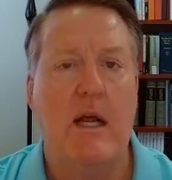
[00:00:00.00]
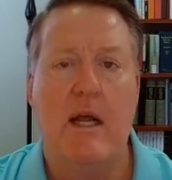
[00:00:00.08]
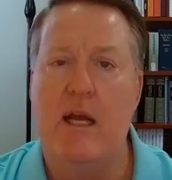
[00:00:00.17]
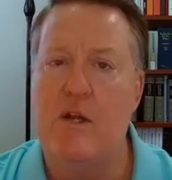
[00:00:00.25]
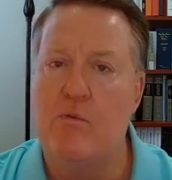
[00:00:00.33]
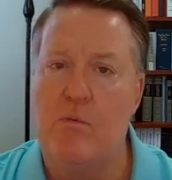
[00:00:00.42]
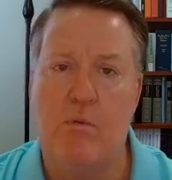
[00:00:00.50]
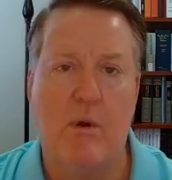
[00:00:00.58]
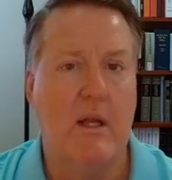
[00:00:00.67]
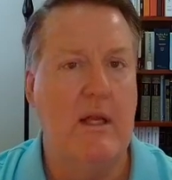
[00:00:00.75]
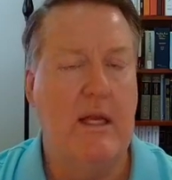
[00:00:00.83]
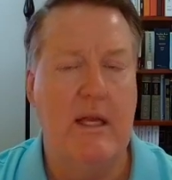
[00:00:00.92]
It's
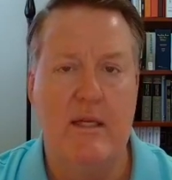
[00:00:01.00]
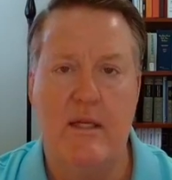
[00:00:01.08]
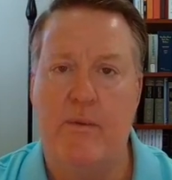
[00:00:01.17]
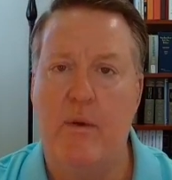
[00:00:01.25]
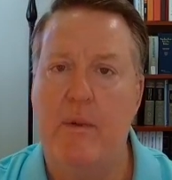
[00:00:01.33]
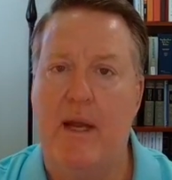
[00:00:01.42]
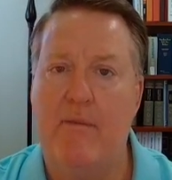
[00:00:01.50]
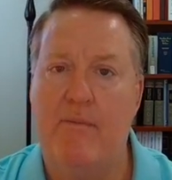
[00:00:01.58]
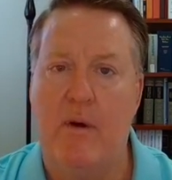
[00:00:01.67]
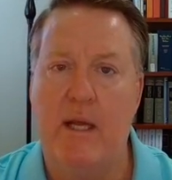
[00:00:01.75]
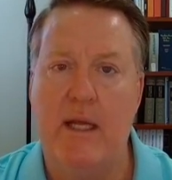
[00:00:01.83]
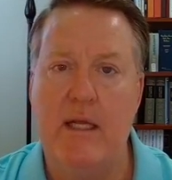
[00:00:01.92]
really easy. We make it
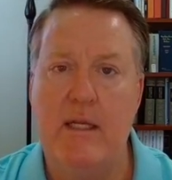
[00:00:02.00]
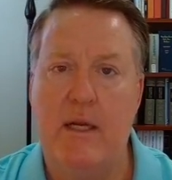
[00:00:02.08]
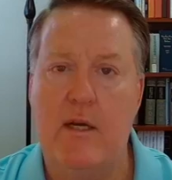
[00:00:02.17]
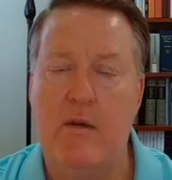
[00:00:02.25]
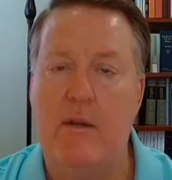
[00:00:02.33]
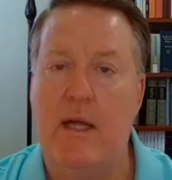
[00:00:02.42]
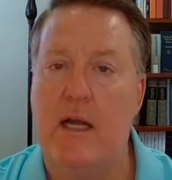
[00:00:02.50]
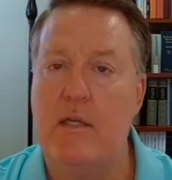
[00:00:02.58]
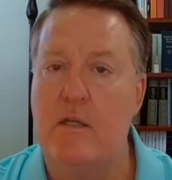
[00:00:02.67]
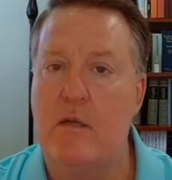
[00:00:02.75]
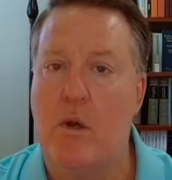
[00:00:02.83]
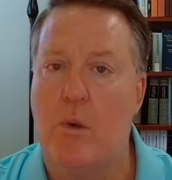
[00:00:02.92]
very easy to do that.
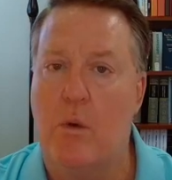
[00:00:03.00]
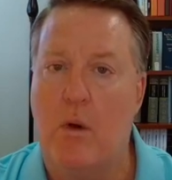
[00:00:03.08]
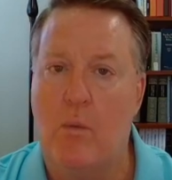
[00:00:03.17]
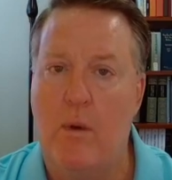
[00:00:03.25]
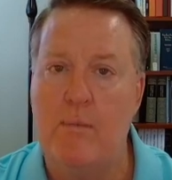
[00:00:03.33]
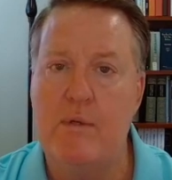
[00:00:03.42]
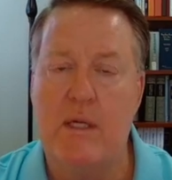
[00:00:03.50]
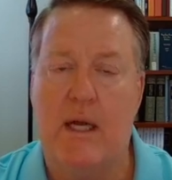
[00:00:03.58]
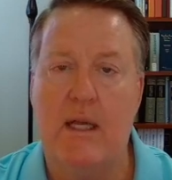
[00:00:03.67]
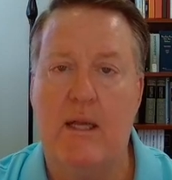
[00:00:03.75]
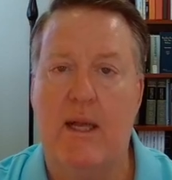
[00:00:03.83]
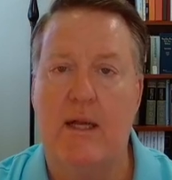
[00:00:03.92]
Just go to our
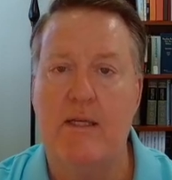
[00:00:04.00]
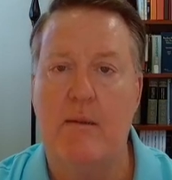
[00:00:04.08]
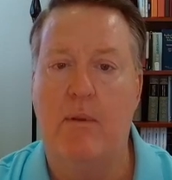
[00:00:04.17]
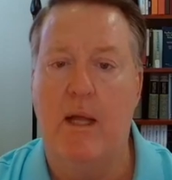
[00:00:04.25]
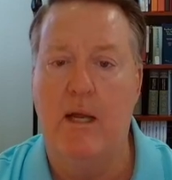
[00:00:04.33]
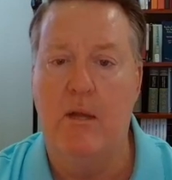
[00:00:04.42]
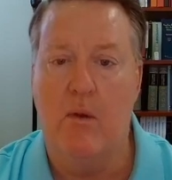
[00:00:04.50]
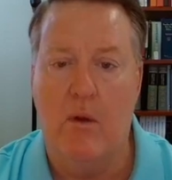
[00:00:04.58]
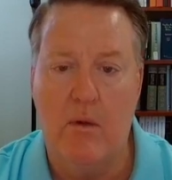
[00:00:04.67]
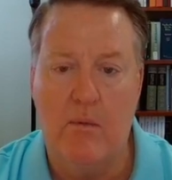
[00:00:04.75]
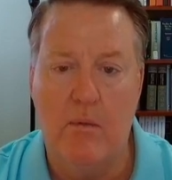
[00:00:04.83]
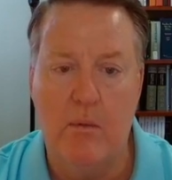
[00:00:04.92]
website,
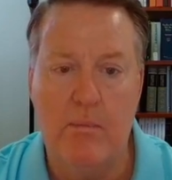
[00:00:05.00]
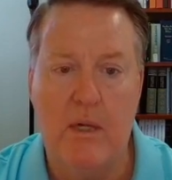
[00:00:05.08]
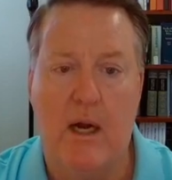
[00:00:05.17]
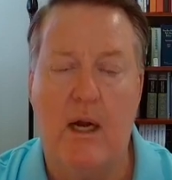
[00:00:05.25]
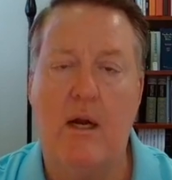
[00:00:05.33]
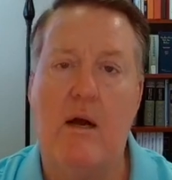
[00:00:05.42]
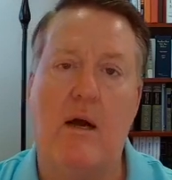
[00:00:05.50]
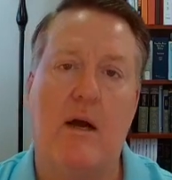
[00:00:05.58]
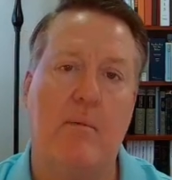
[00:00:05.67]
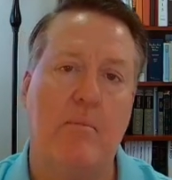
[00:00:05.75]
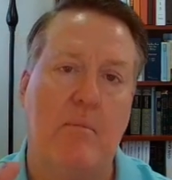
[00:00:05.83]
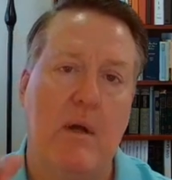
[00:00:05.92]

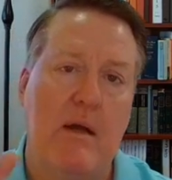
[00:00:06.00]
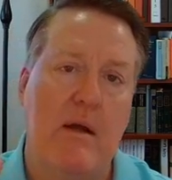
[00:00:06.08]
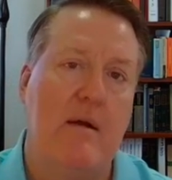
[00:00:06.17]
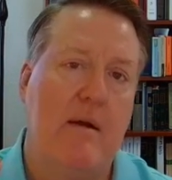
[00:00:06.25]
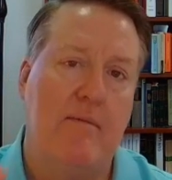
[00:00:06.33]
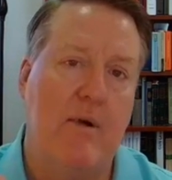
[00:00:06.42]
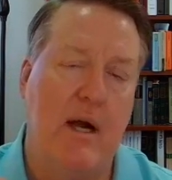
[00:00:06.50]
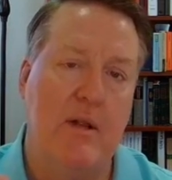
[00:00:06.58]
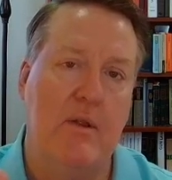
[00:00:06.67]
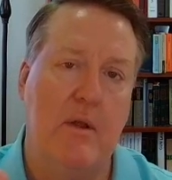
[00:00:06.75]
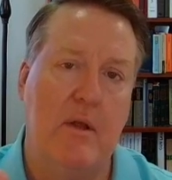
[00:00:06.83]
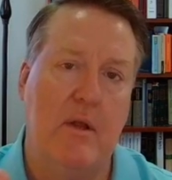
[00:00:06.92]
legacyplanninglawgroup.com,
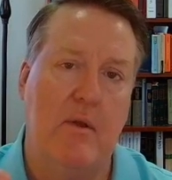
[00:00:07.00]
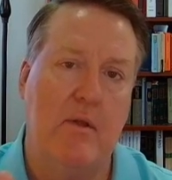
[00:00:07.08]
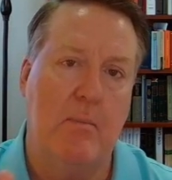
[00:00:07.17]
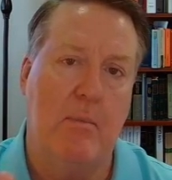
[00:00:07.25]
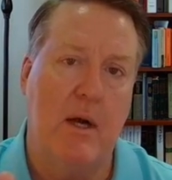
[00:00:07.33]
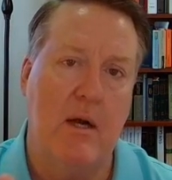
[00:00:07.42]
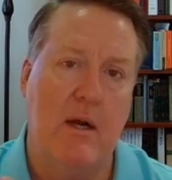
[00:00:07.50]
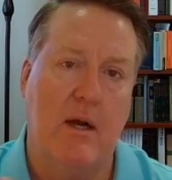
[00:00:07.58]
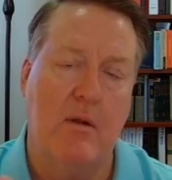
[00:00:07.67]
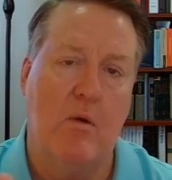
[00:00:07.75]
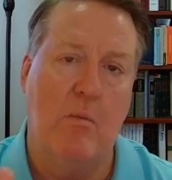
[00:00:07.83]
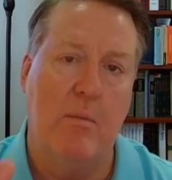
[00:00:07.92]
find the, the, the button
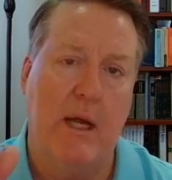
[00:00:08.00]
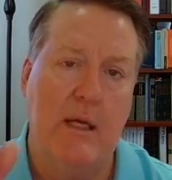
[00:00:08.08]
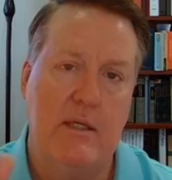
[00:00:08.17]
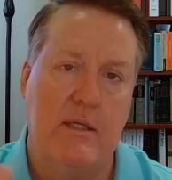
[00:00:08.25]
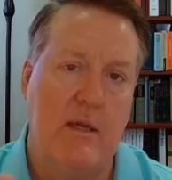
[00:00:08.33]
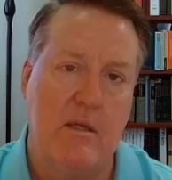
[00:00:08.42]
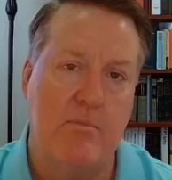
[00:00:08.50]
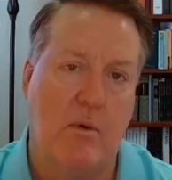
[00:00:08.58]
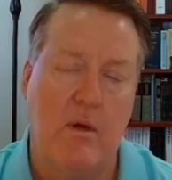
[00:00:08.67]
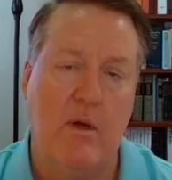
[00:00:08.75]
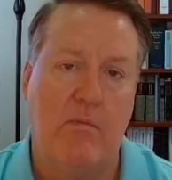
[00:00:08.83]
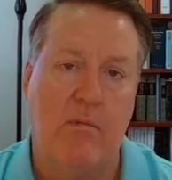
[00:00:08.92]
on the homepage that says
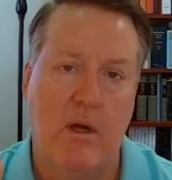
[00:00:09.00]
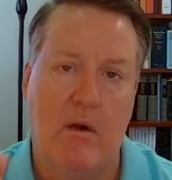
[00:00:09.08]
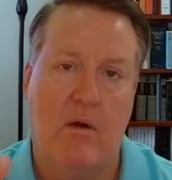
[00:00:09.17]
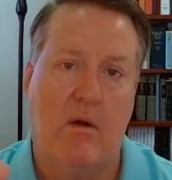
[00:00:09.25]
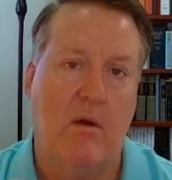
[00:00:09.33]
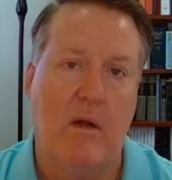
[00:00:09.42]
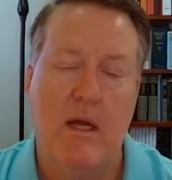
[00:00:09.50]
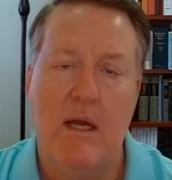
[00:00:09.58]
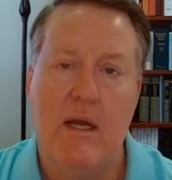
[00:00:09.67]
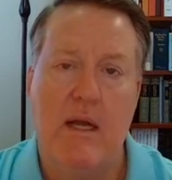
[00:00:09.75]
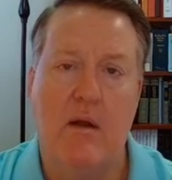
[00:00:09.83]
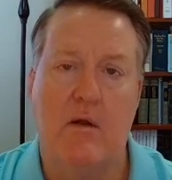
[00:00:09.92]
book your free call.
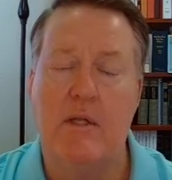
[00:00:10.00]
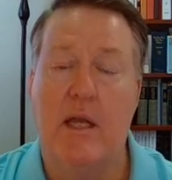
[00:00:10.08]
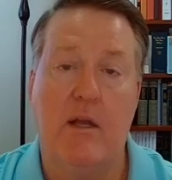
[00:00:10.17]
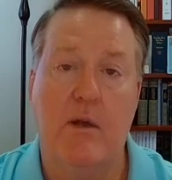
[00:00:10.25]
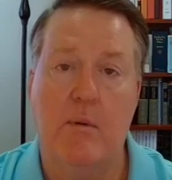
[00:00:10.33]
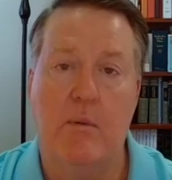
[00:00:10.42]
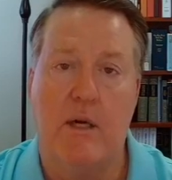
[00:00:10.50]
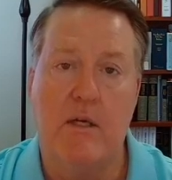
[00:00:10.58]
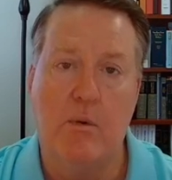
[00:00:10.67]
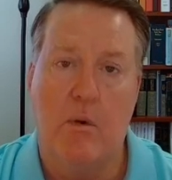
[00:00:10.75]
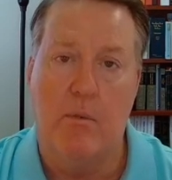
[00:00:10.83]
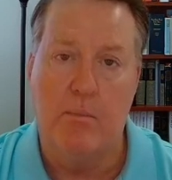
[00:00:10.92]
It'll take you uh,
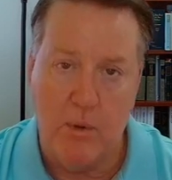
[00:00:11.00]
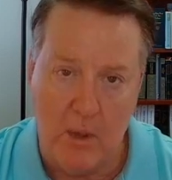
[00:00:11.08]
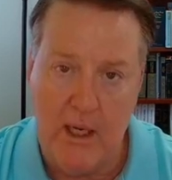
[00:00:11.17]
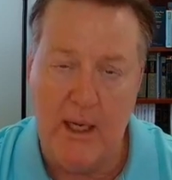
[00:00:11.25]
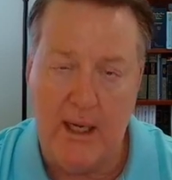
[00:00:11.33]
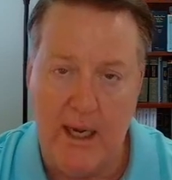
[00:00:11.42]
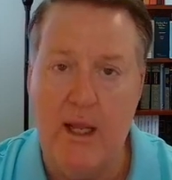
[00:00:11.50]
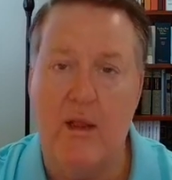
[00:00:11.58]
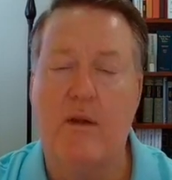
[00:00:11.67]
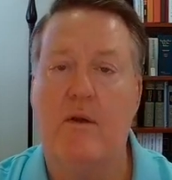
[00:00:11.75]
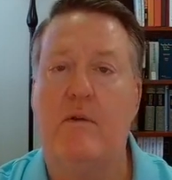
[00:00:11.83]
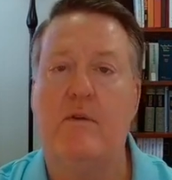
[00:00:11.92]
to our booking
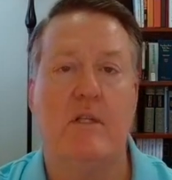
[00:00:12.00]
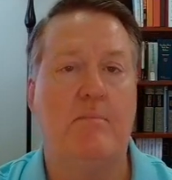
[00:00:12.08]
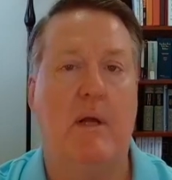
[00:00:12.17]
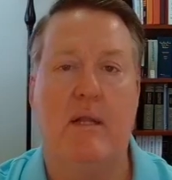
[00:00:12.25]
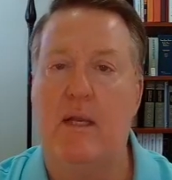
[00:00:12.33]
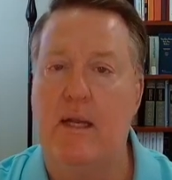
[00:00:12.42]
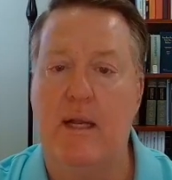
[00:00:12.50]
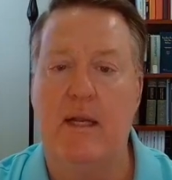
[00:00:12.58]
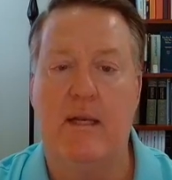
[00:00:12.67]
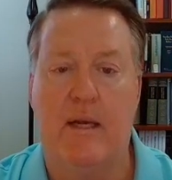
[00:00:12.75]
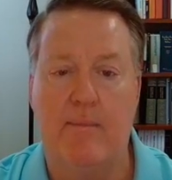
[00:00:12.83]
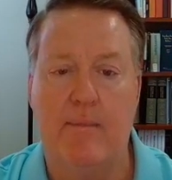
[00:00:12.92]
calendar. Just pick the day
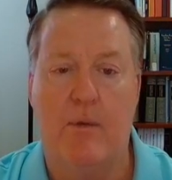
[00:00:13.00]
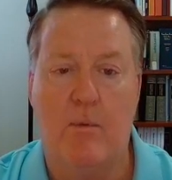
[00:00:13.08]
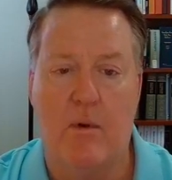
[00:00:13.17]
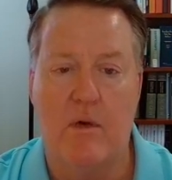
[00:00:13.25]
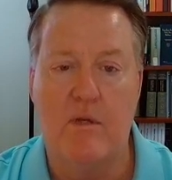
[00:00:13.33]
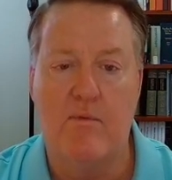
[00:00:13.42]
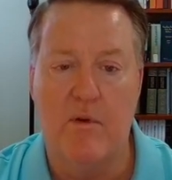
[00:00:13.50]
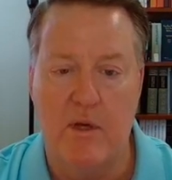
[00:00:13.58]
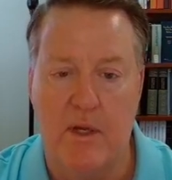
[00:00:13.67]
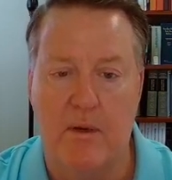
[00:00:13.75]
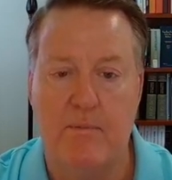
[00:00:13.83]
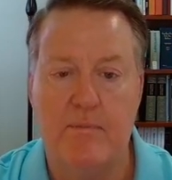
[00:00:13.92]
and time that works for
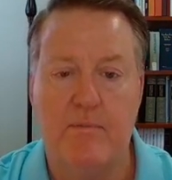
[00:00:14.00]
you.